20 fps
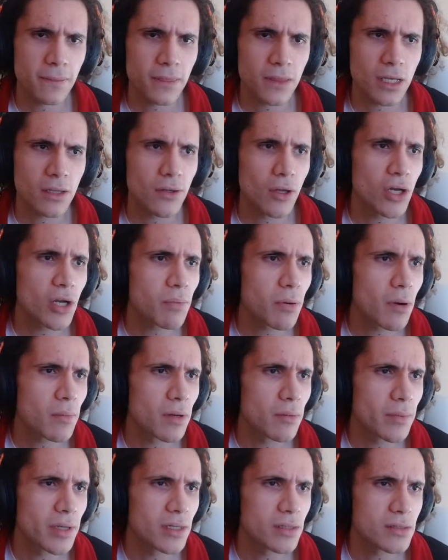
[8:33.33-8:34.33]
The only
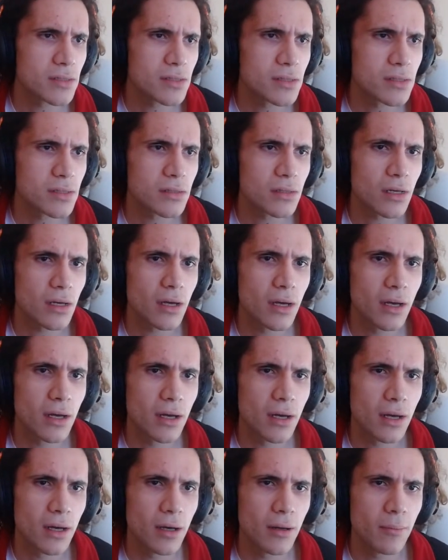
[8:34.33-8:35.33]
problem is,
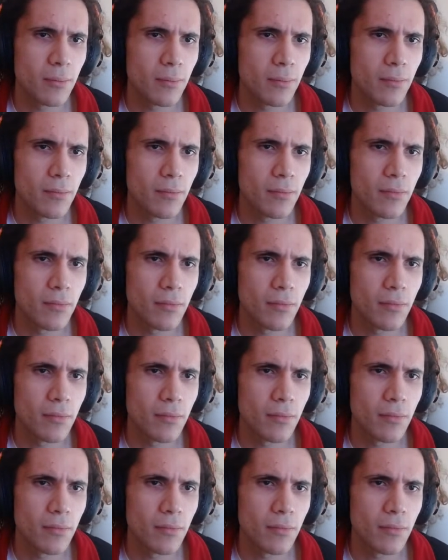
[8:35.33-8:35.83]
like